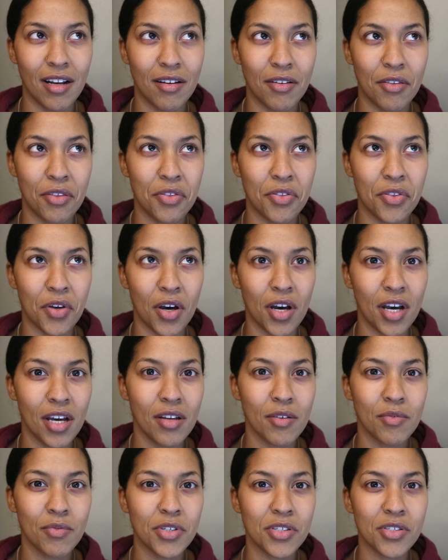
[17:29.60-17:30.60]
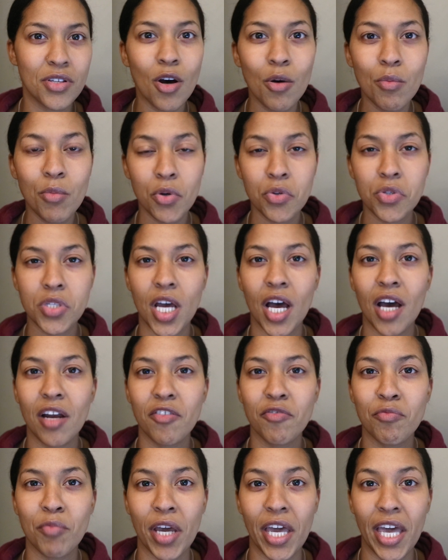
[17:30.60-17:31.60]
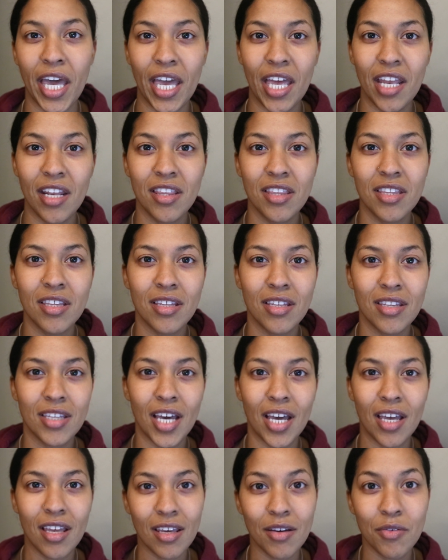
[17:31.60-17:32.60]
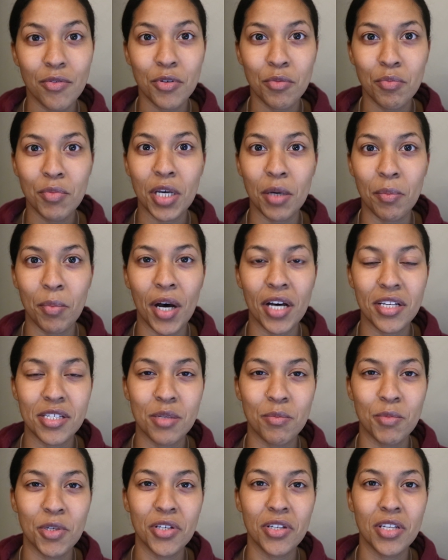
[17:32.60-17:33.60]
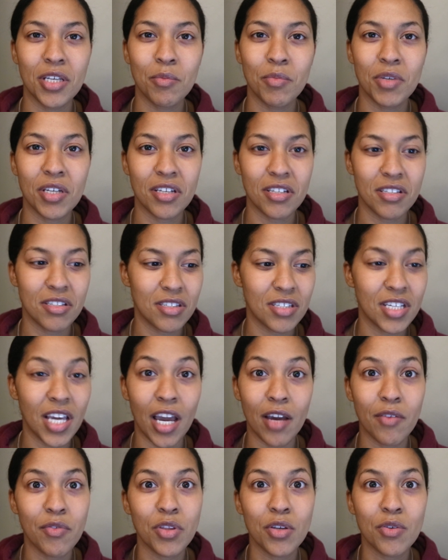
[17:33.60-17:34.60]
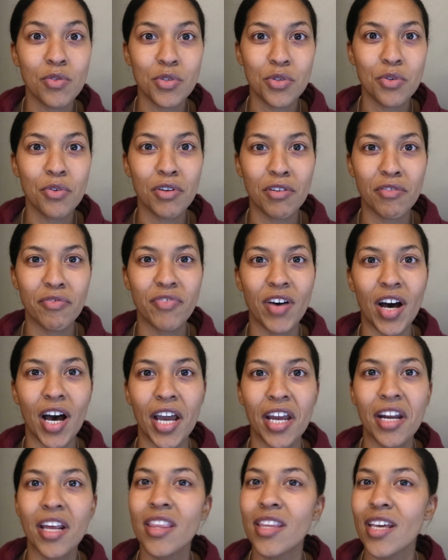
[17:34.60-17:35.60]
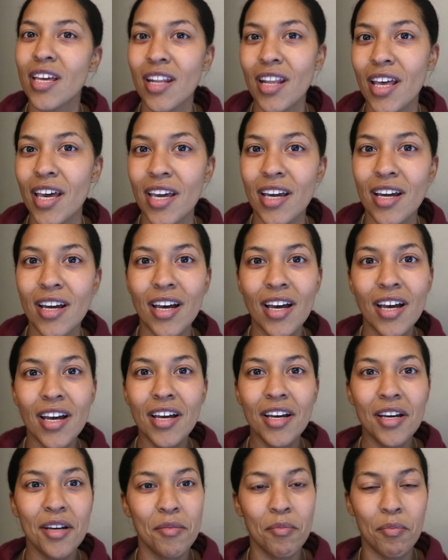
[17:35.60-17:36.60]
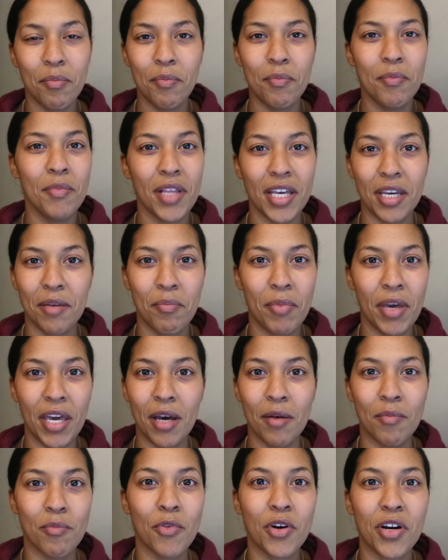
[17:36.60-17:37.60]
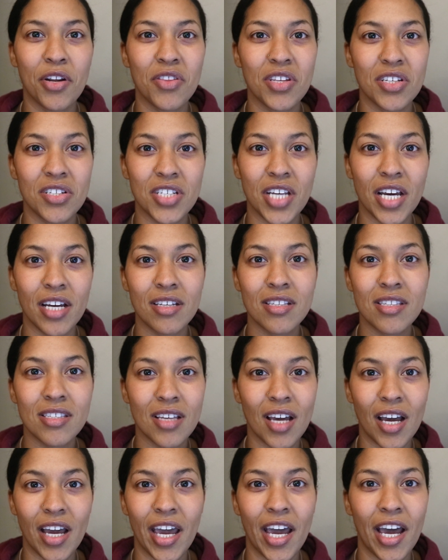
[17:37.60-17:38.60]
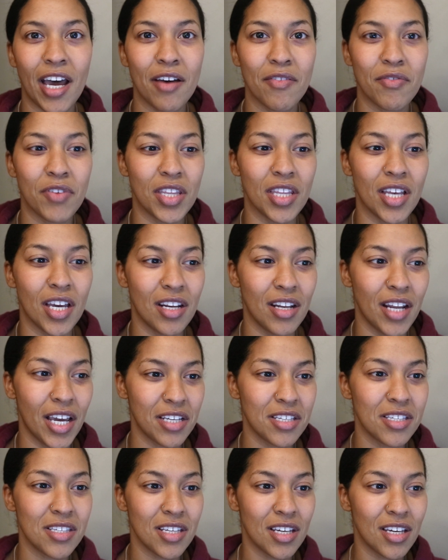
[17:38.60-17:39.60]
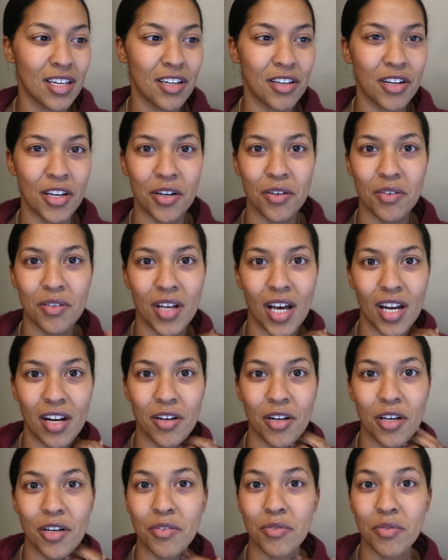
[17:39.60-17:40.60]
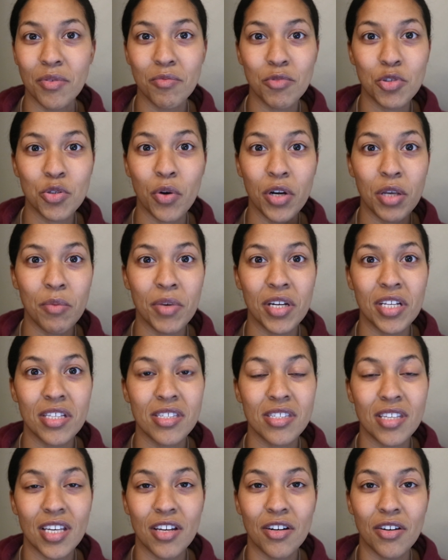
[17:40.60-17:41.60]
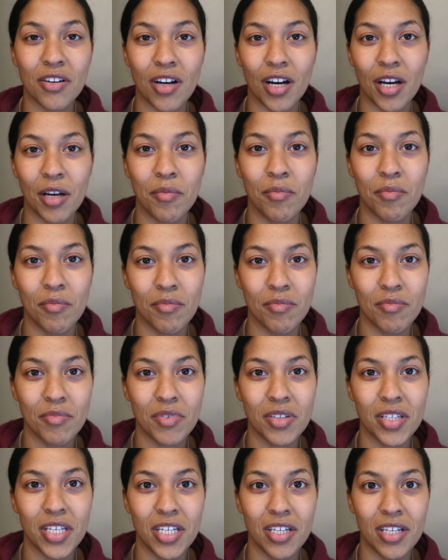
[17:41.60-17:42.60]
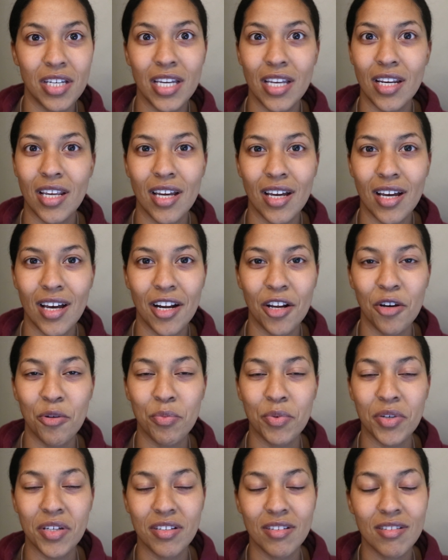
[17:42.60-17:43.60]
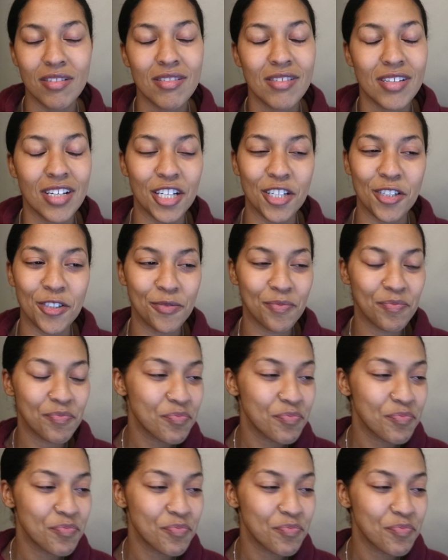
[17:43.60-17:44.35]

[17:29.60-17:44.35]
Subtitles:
thought was almost out of my head that it would be a possibility, because, yeah, everything was going fine. And then, like bam, one of the checks I have, and then next thing you know, I don't know, 20 minutes later I'm like getting cut open. So